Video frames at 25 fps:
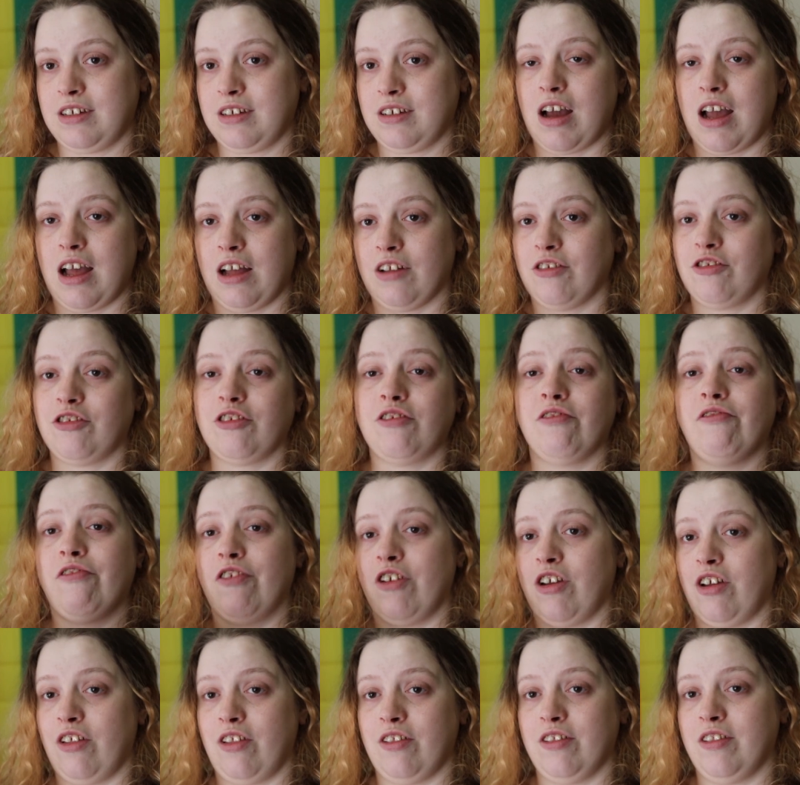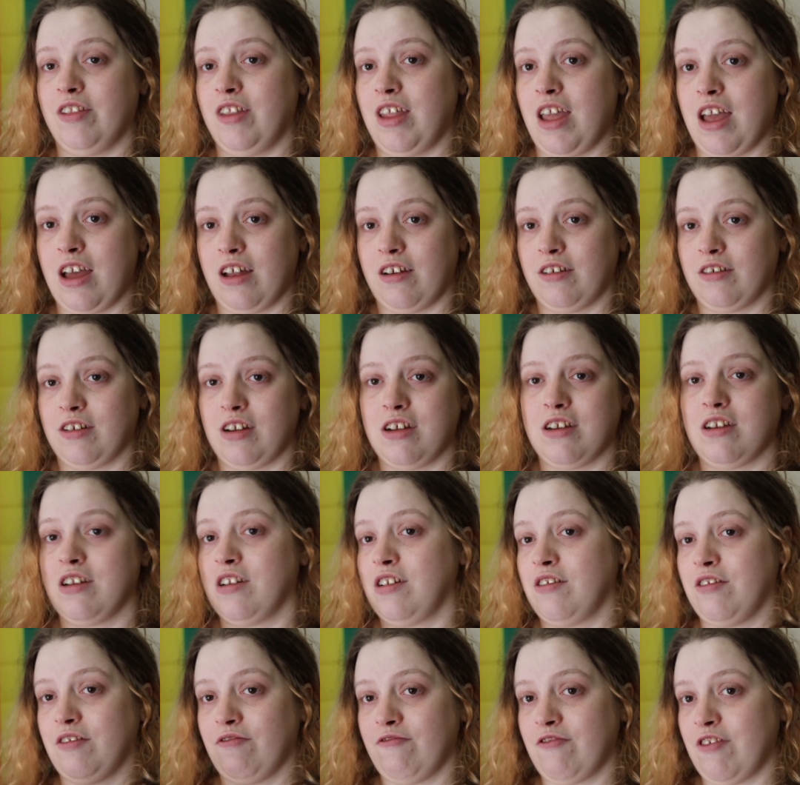I had to defer in the end, but I
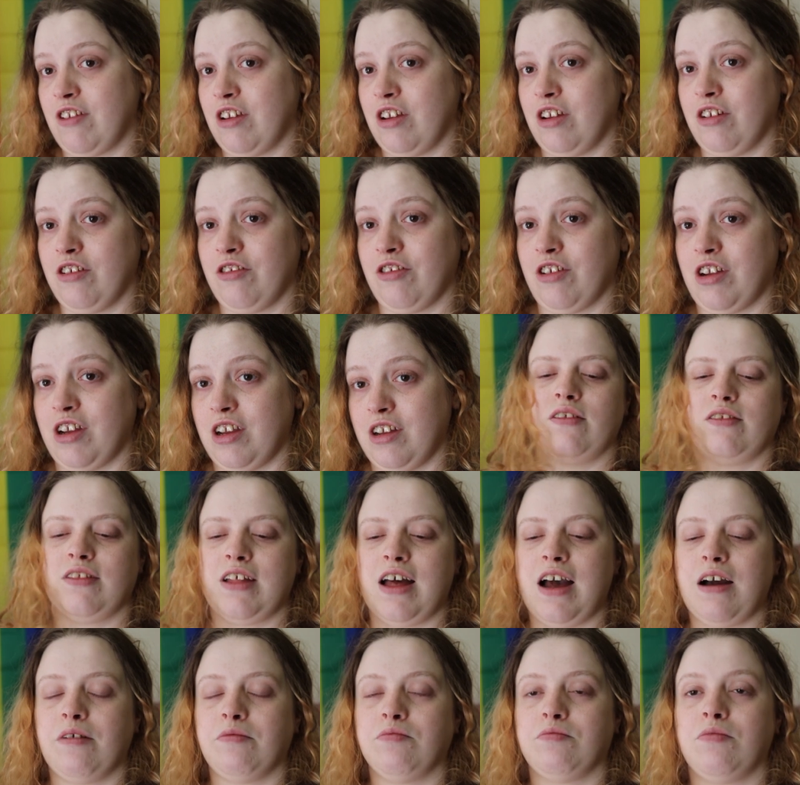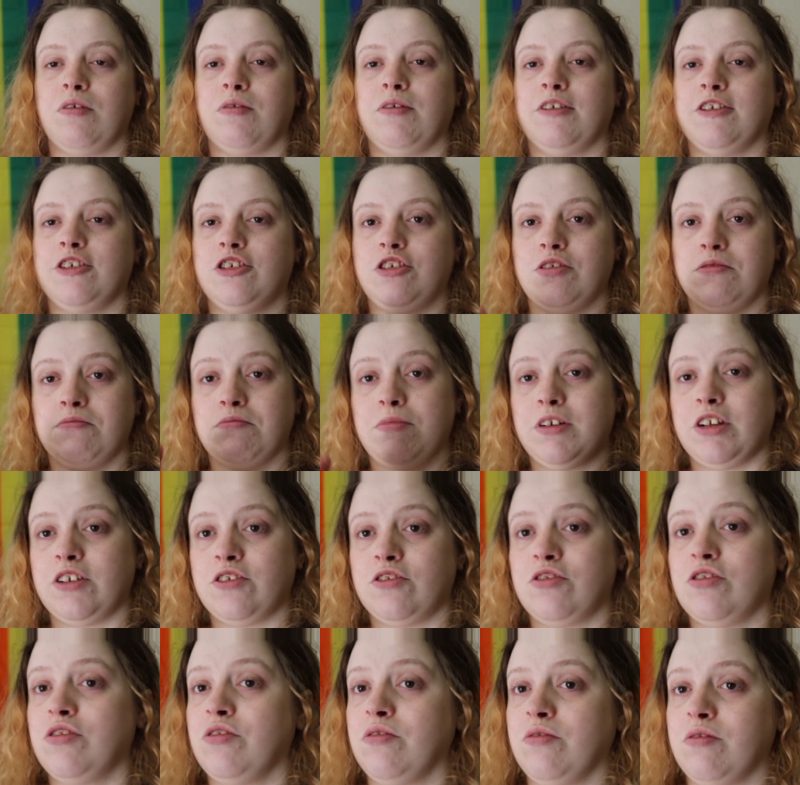didn't finish it. That was done by
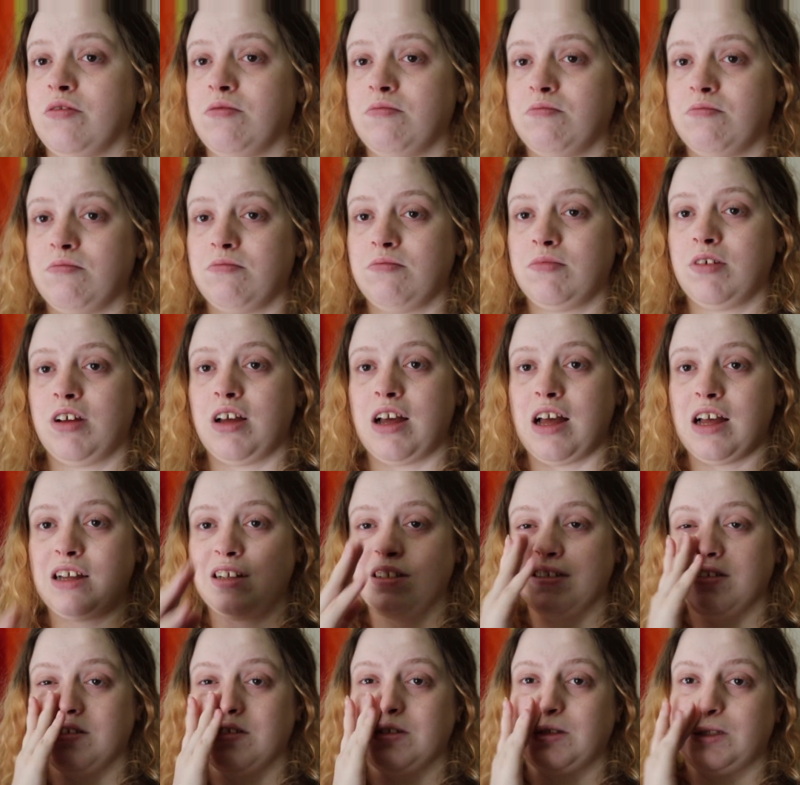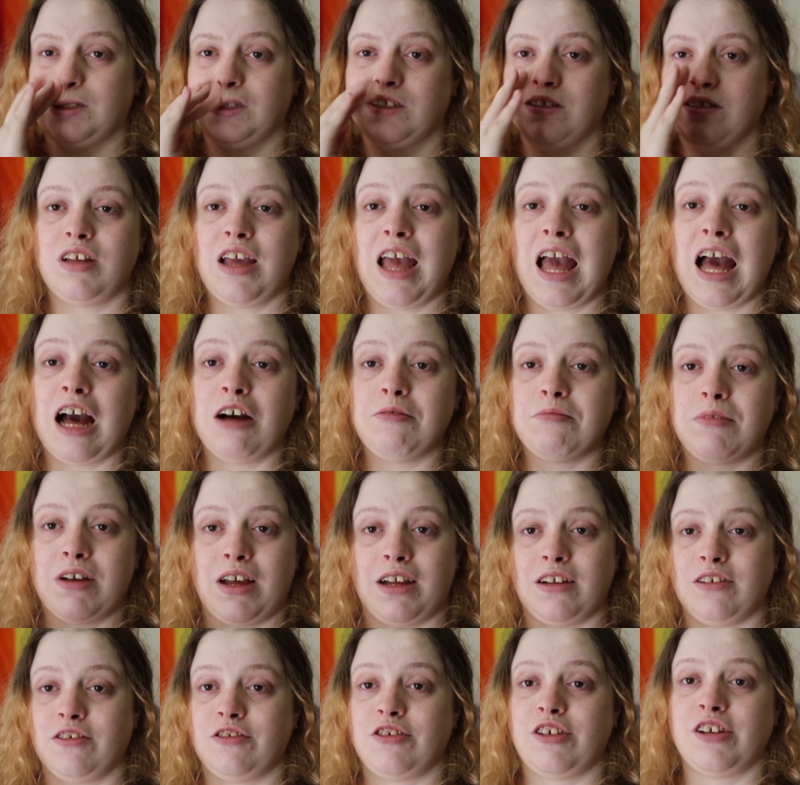Zoom, and it helped my
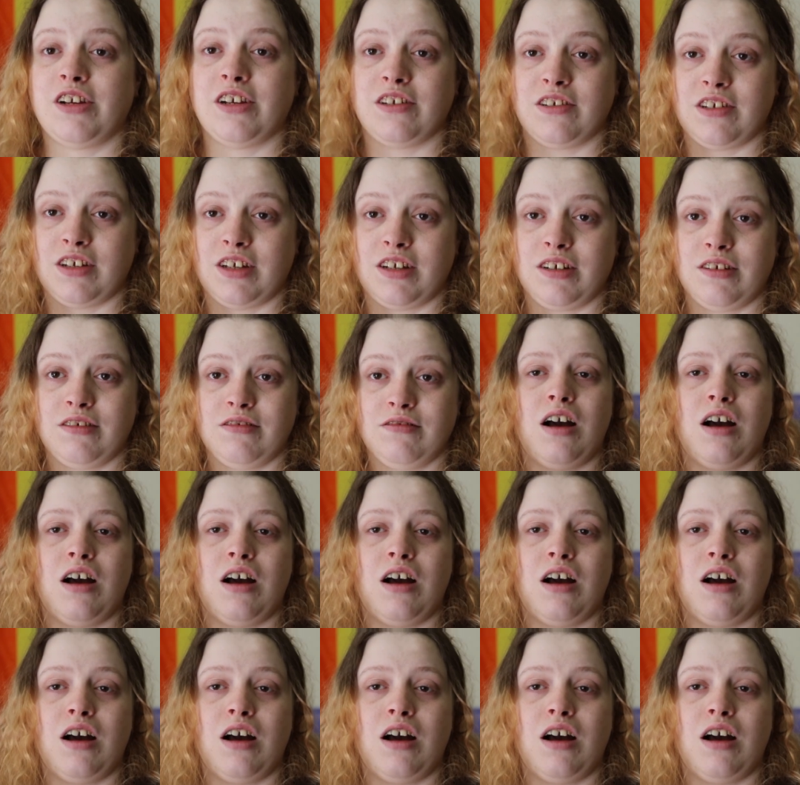anxiety.